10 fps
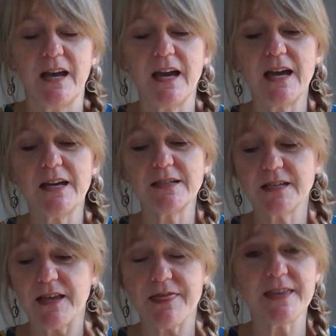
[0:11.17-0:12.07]
and
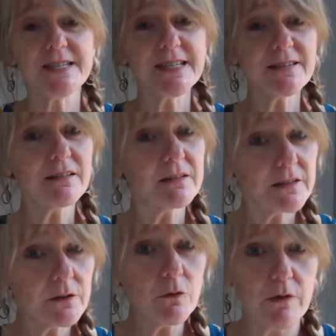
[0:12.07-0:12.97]
this is a
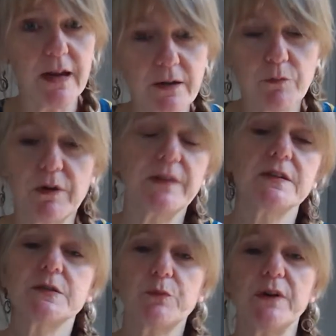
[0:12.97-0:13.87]
little way to bring the
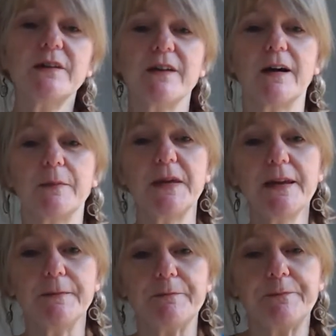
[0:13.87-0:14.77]
springtime
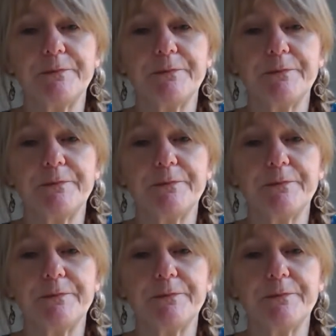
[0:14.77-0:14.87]
in.